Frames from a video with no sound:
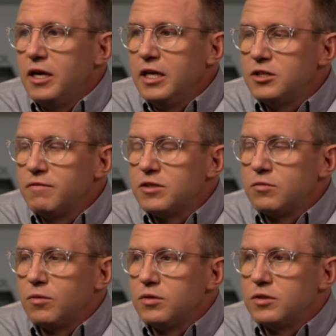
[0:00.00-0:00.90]
each of
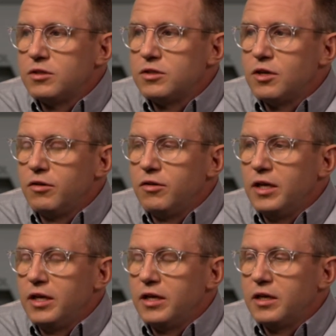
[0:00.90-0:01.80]
his roles are so
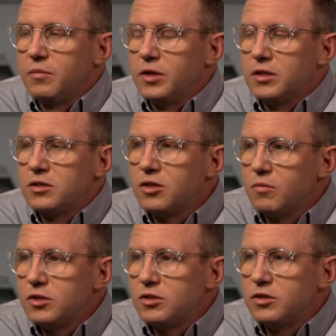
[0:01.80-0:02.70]
unique, and he brings
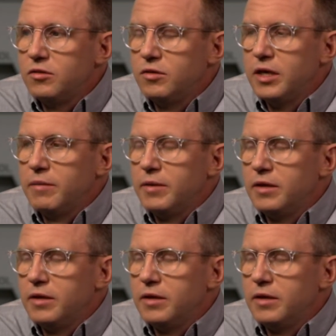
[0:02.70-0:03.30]
so much to them.